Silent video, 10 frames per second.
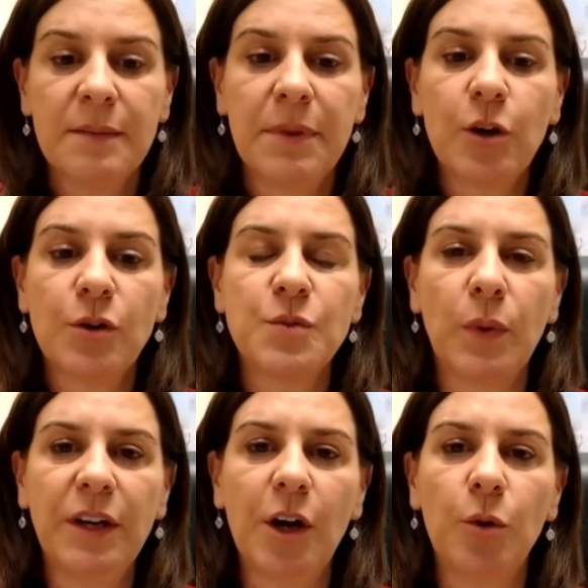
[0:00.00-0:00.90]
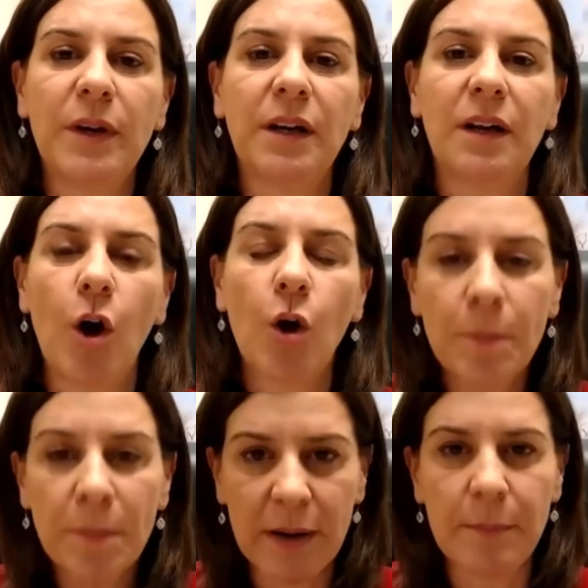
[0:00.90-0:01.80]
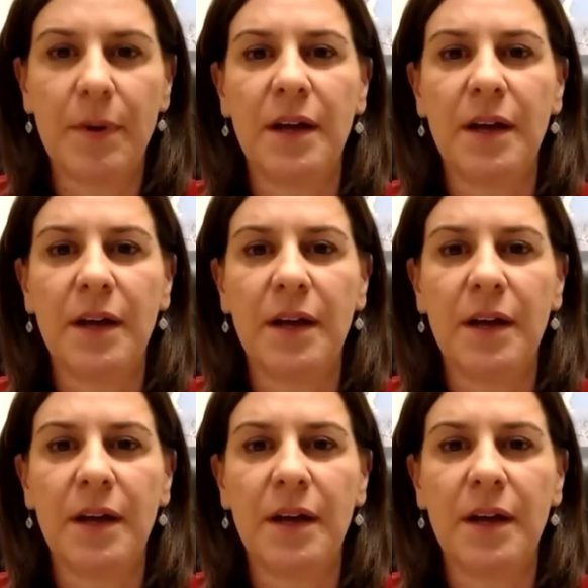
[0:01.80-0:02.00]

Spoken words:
because we know it'll open up